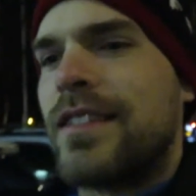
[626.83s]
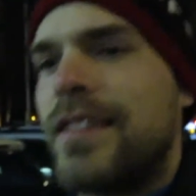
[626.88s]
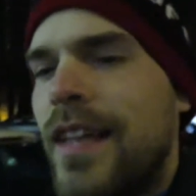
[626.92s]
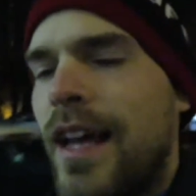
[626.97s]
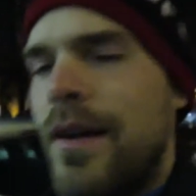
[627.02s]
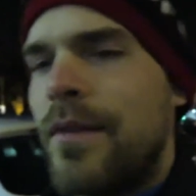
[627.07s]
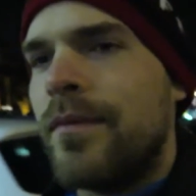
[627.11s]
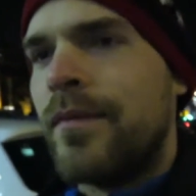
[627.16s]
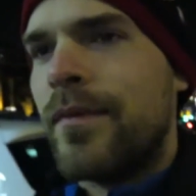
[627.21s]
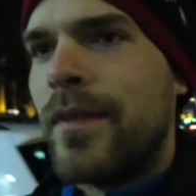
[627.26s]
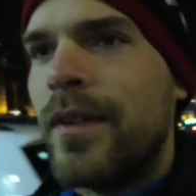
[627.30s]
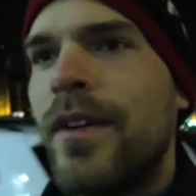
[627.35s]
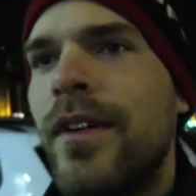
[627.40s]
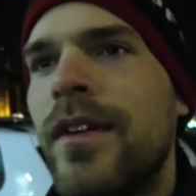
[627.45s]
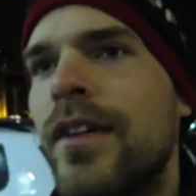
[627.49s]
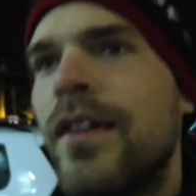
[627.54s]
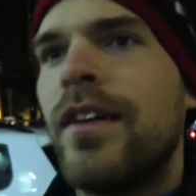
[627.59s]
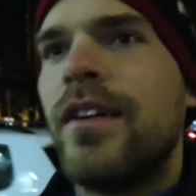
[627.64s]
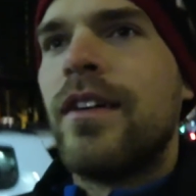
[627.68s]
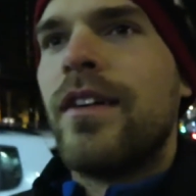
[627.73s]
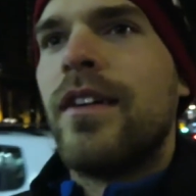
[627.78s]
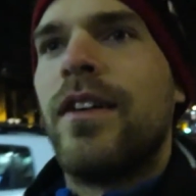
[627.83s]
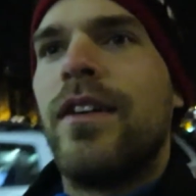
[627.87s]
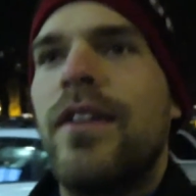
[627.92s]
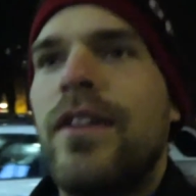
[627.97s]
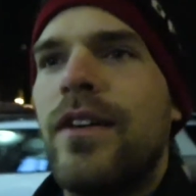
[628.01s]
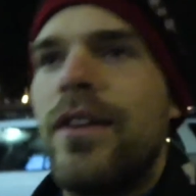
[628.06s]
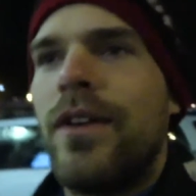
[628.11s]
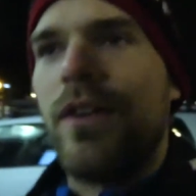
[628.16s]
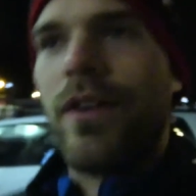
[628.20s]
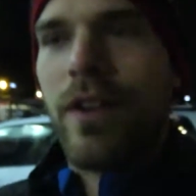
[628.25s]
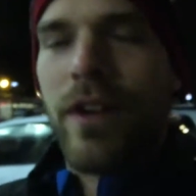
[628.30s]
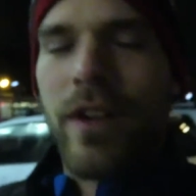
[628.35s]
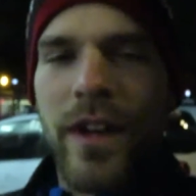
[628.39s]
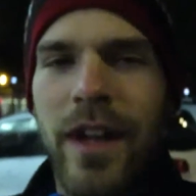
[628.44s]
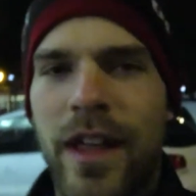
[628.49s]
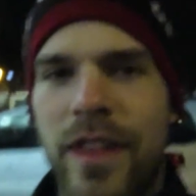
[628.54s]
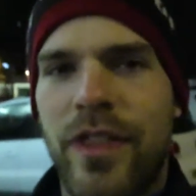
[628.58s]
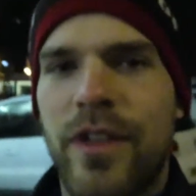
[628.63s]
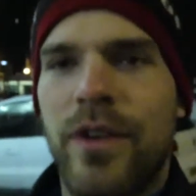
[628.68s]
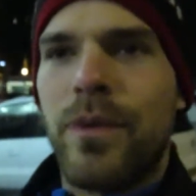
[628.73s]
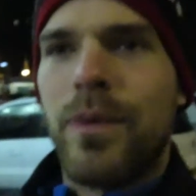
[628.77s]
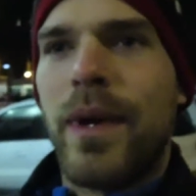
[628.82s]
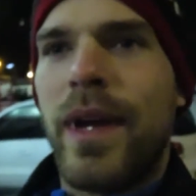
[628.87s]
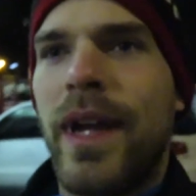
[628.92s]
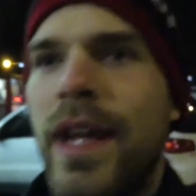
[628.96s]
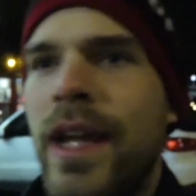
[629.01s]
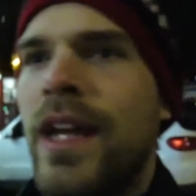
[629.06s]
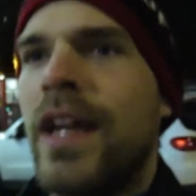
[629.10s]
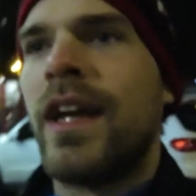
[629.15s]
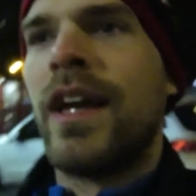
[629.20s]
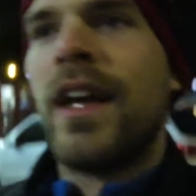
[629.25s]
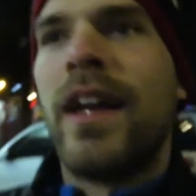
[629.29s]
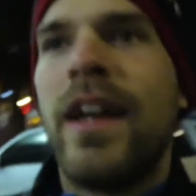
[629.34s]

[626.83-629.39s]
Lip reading: some or another way.